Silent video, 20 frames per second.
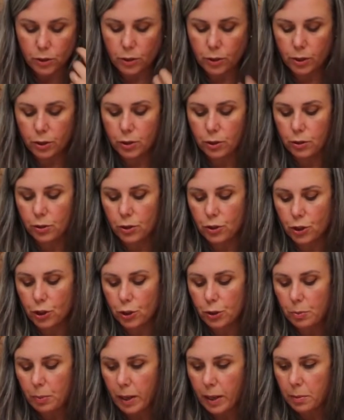You could use
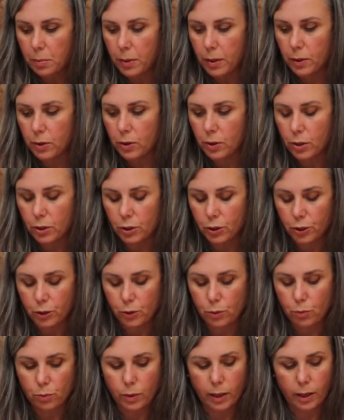newspaper, you could
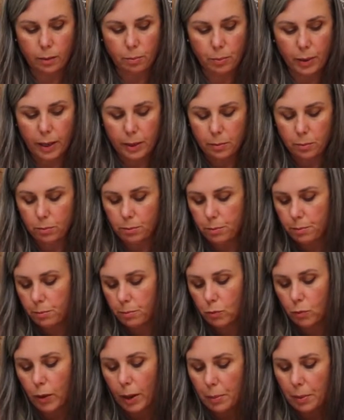use
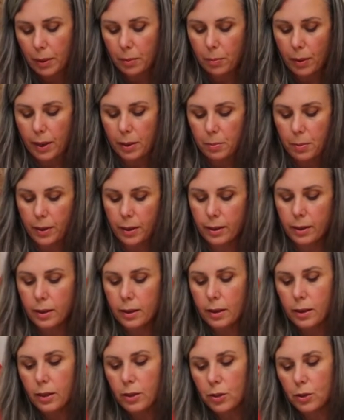wrapping paper,
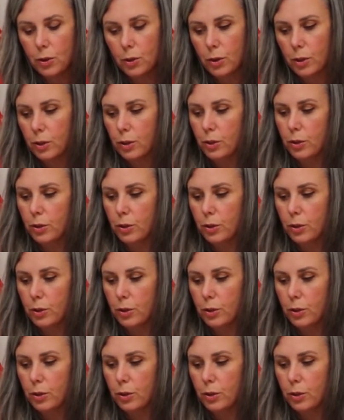you could